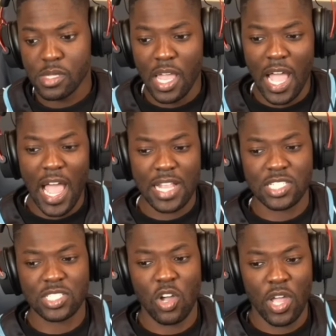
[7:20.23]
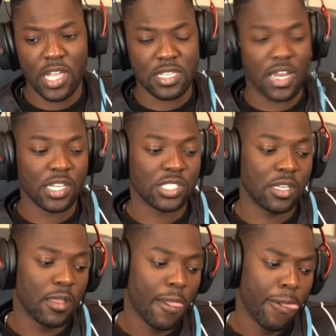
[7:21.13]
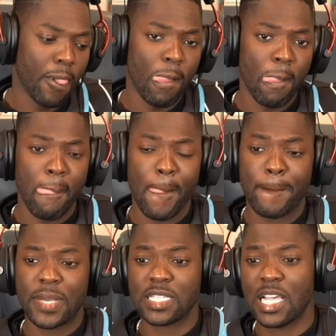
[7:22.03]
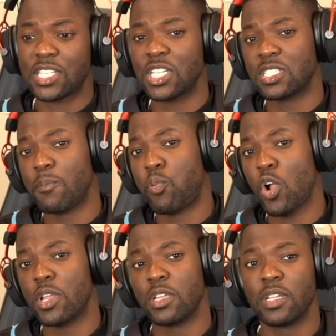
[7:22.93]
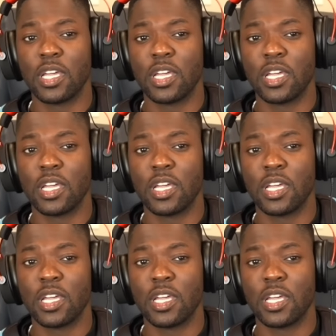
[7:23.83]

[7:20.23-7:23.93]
I had to just go ahead and say that shit because that shit is important